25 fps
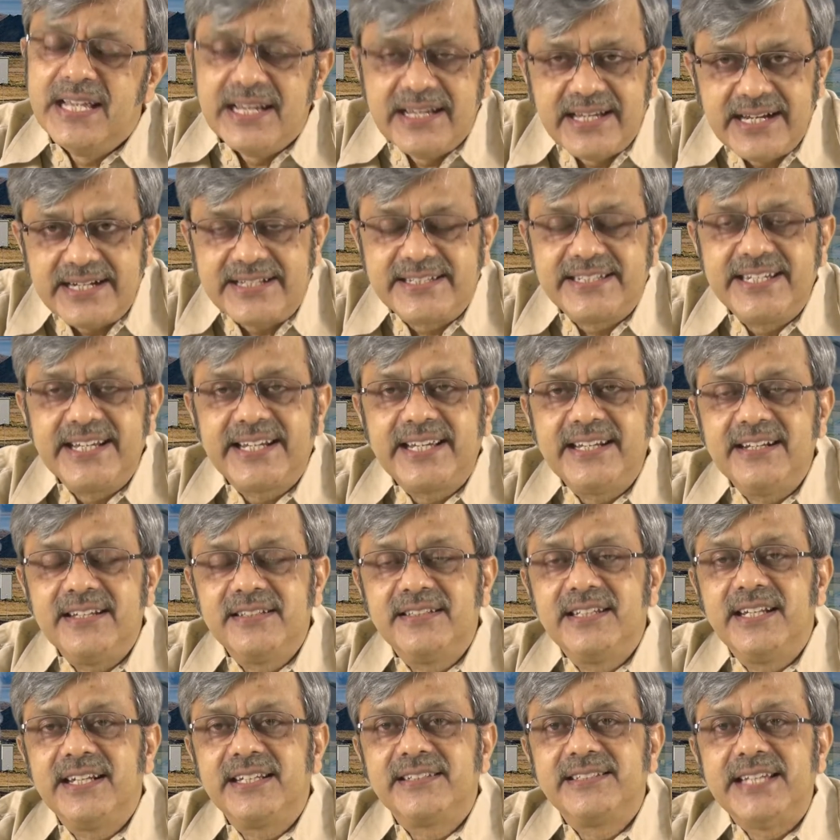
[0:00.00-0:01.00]
Let us take
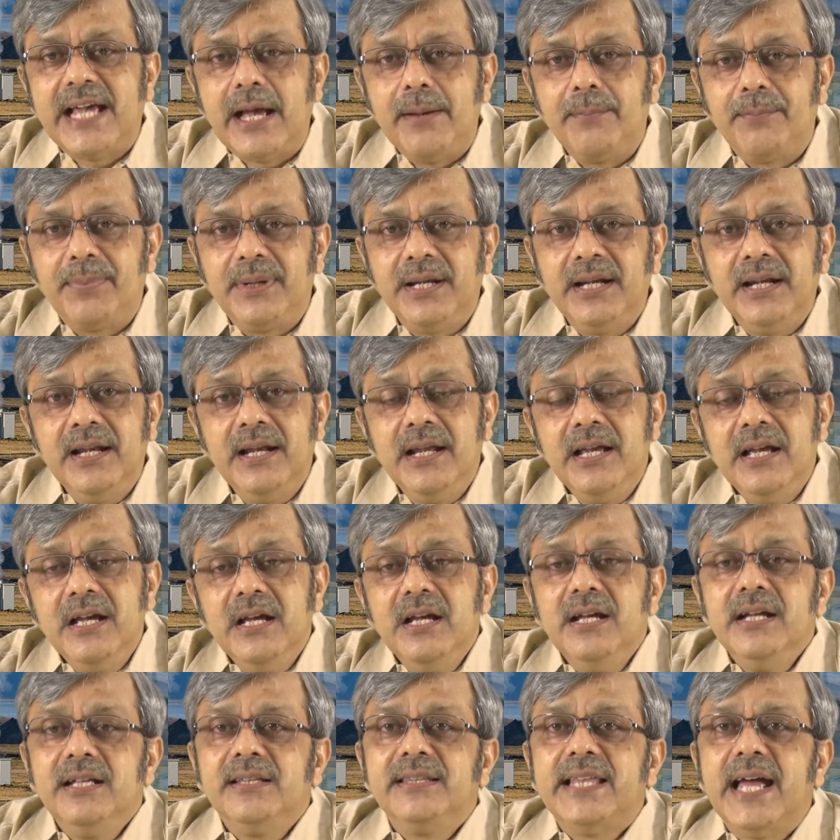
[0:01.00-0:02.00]
another example,
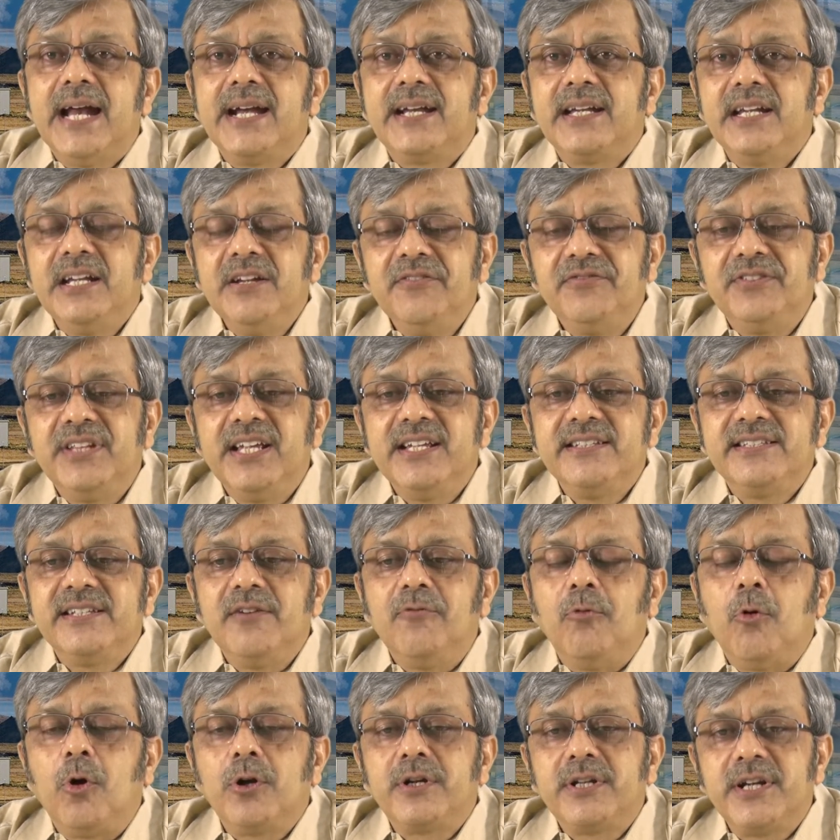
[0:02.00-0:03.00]
that if there is a
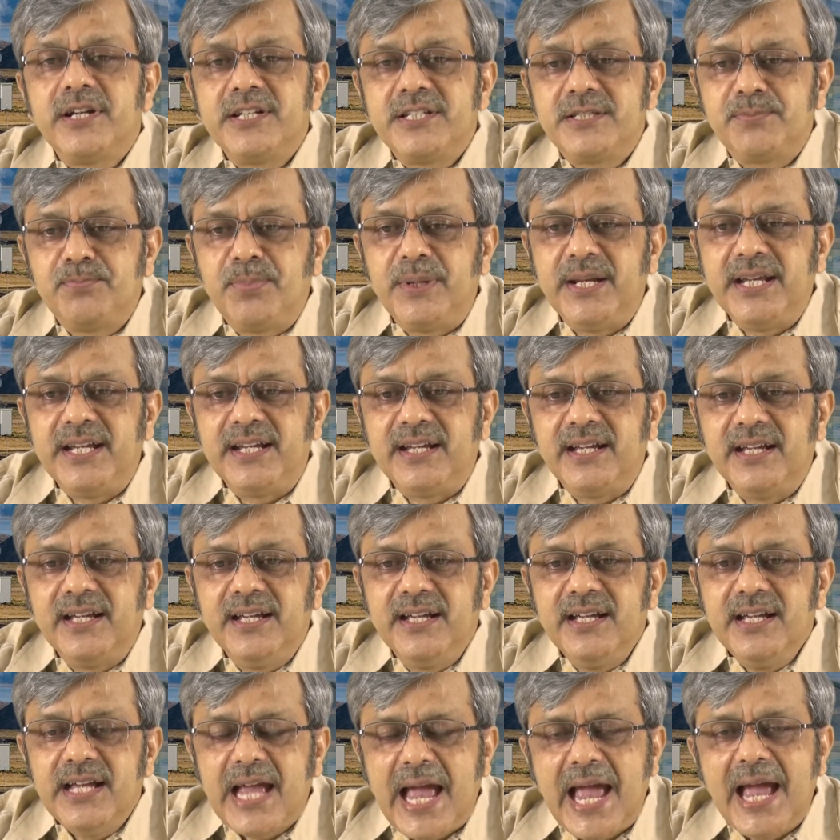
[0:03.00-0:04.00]
water spring,
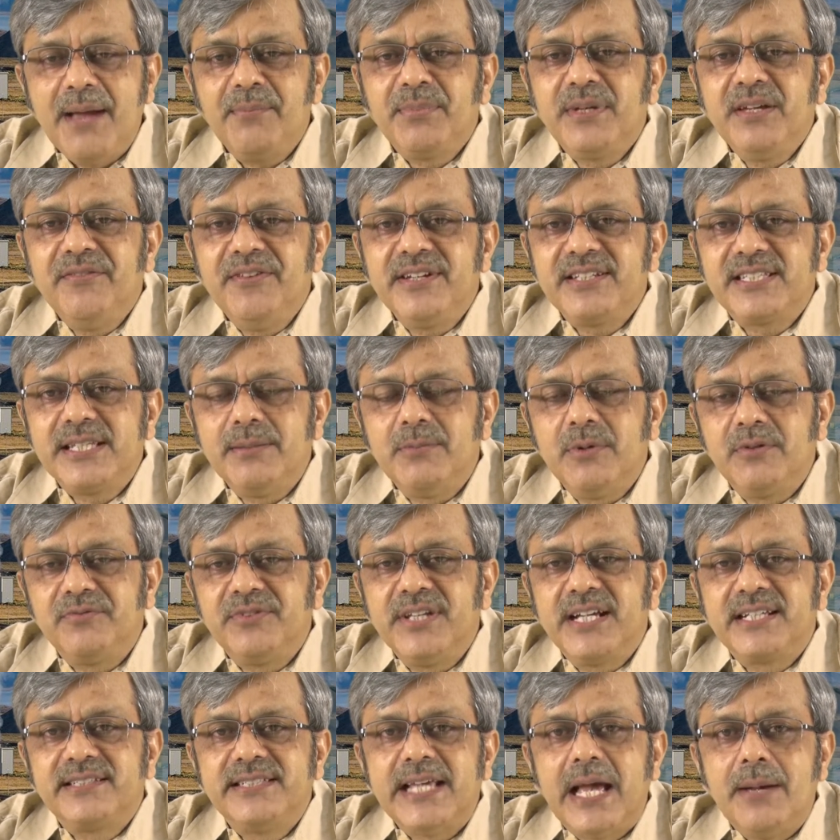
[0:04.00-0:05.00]
I am giving some of the
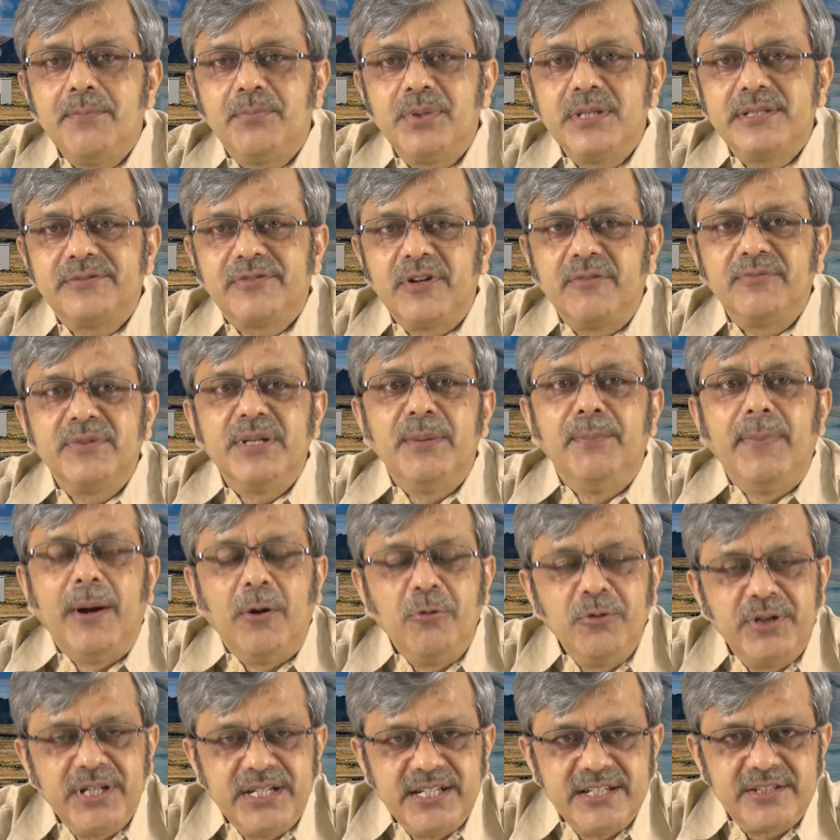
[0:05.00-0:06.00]
examples from the
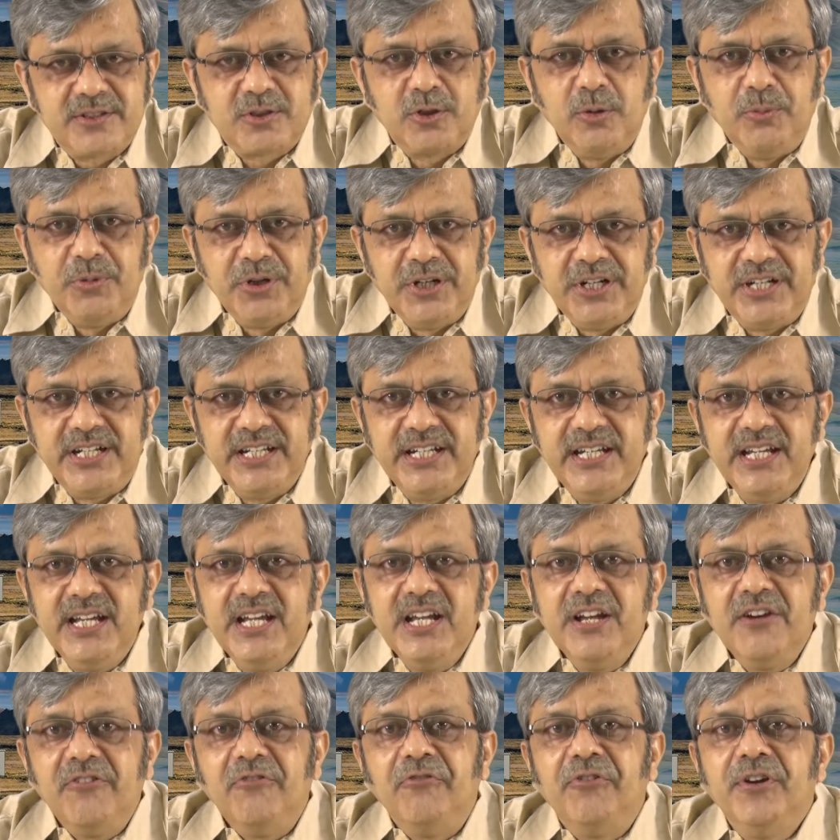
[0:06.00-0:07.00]
mountainous community
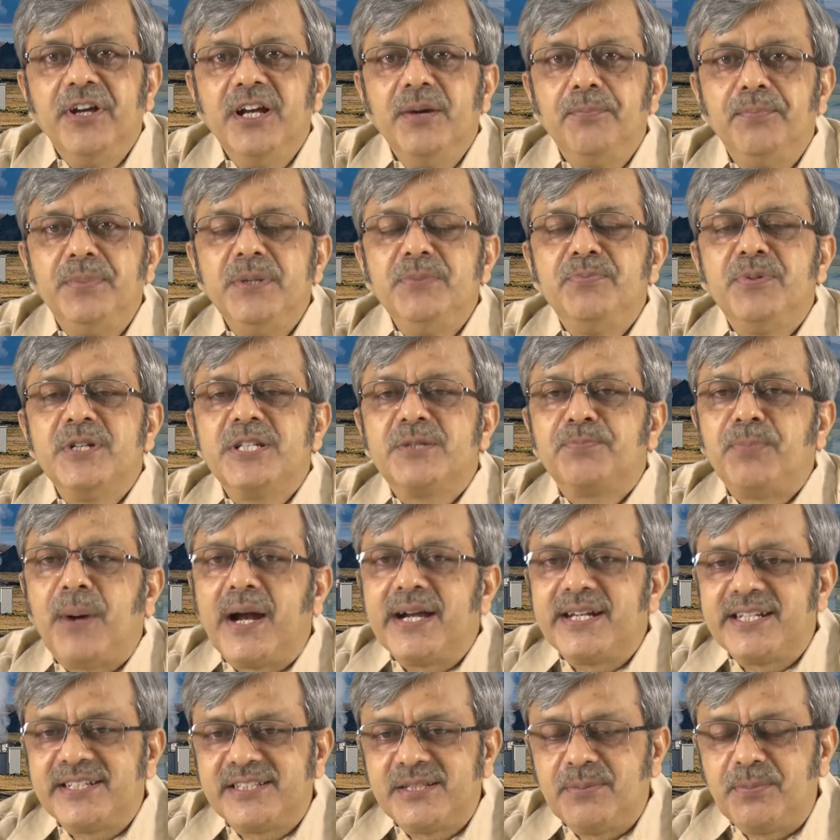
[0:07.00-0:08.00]
where people's
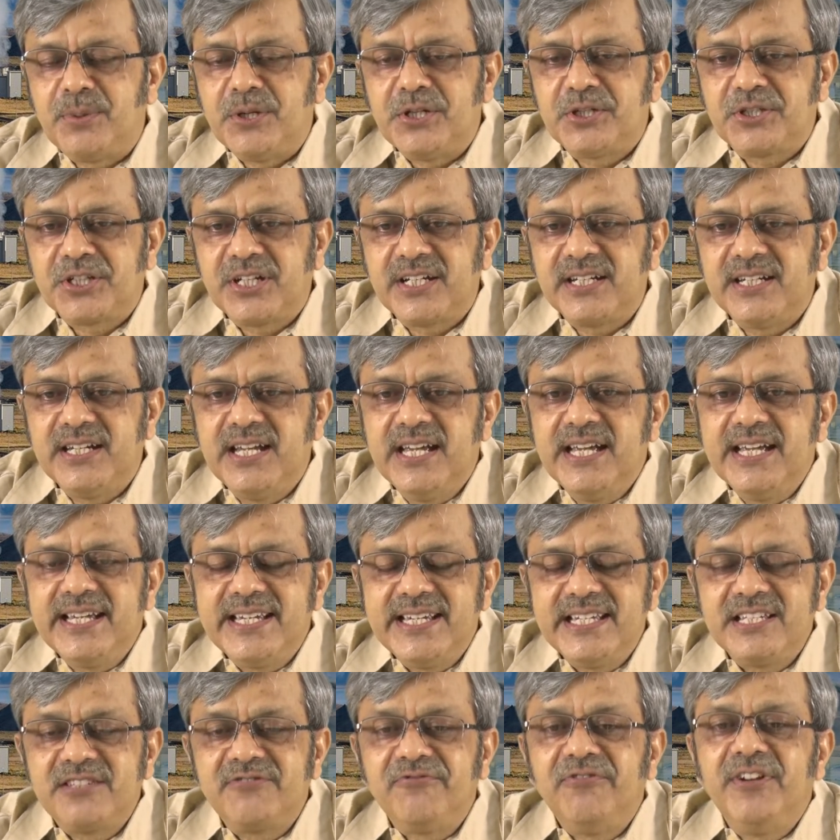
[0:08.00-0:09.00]
participation
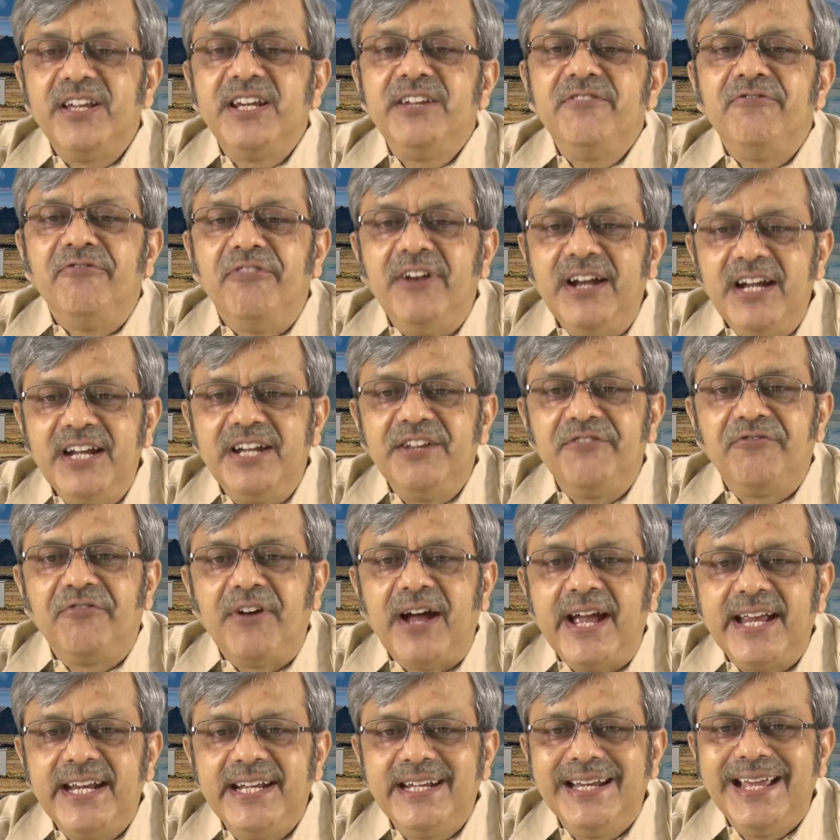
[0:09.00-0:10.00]
is very well
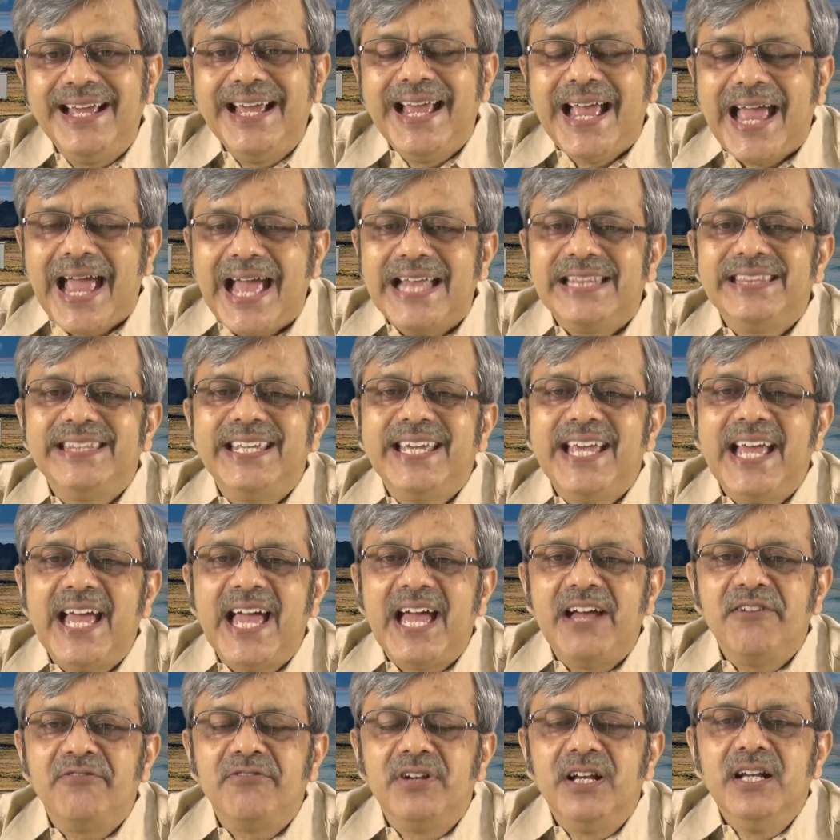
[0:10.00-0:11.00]
defined, and they
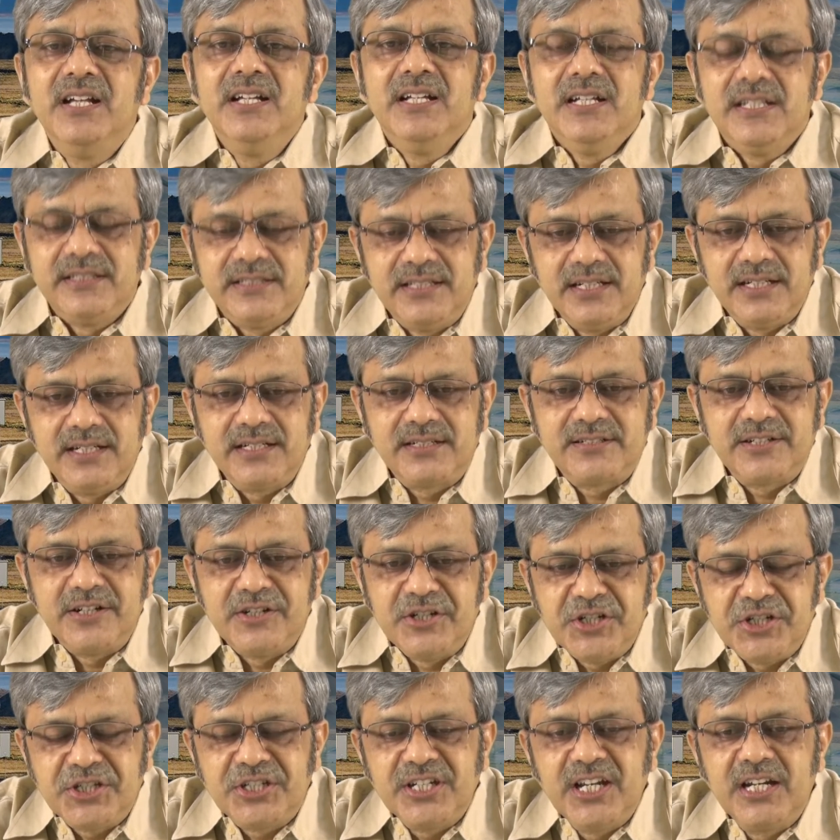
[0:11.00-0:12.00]
have the
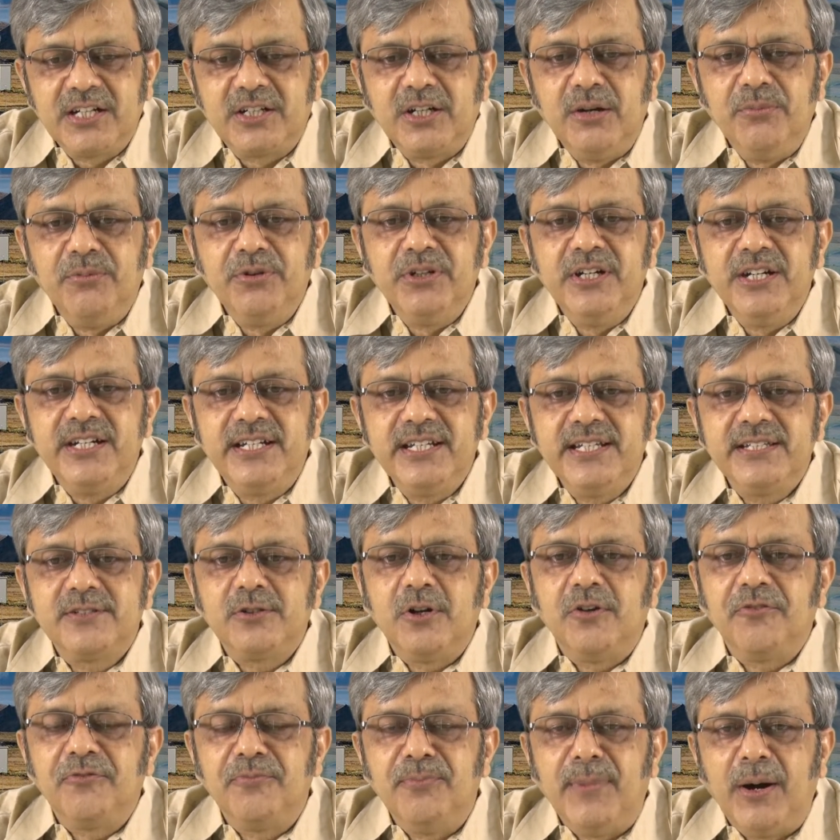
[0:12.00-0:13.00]
traditional communities
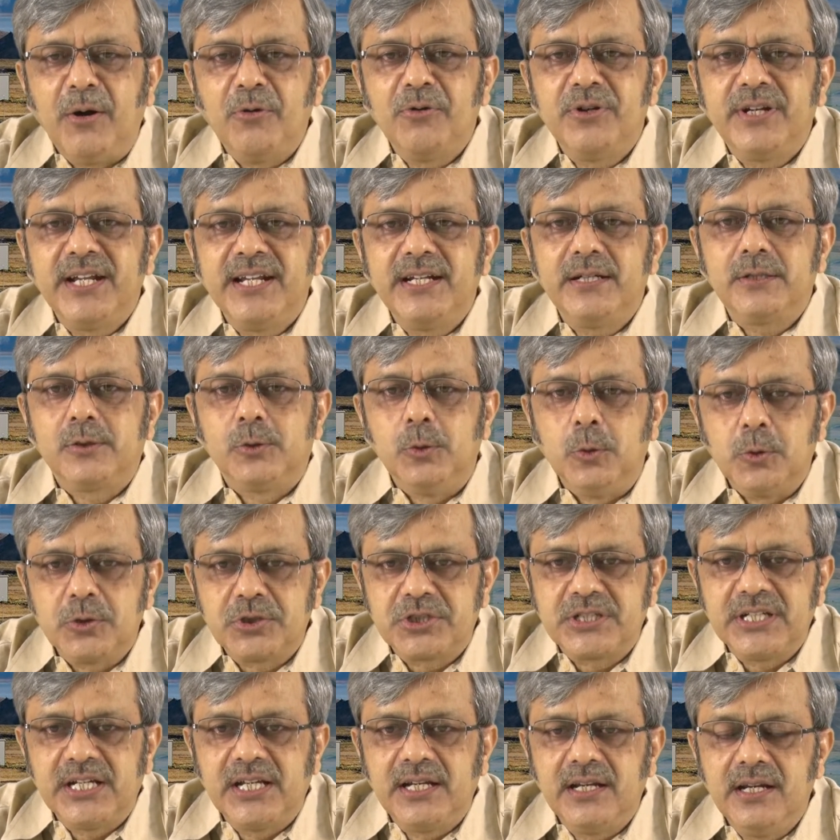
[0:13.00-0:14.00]
of mountain,
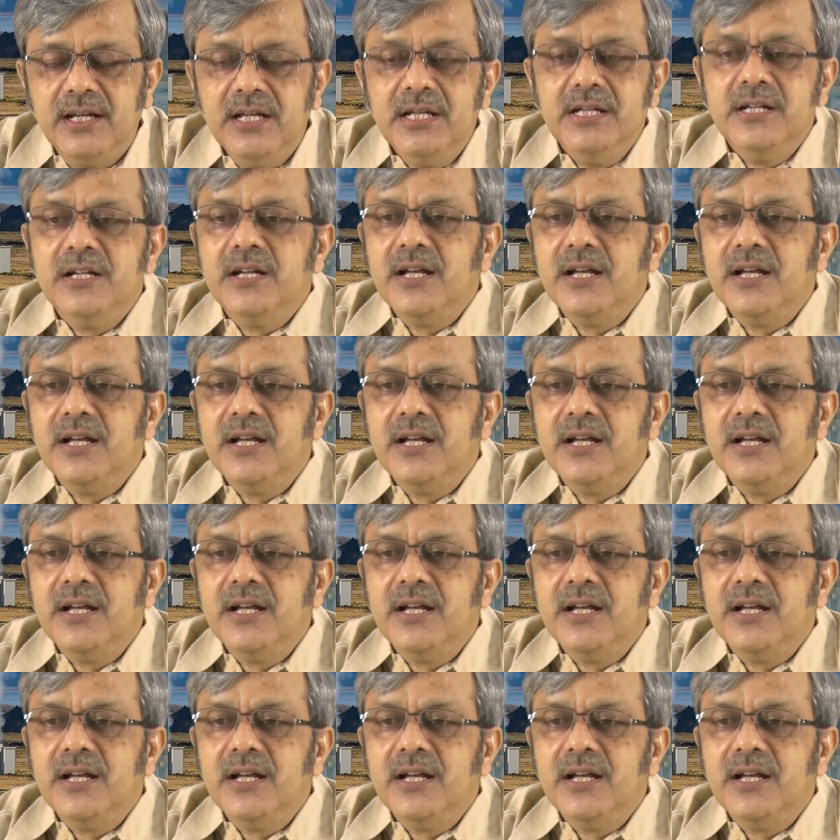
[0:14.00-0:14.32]
coastal,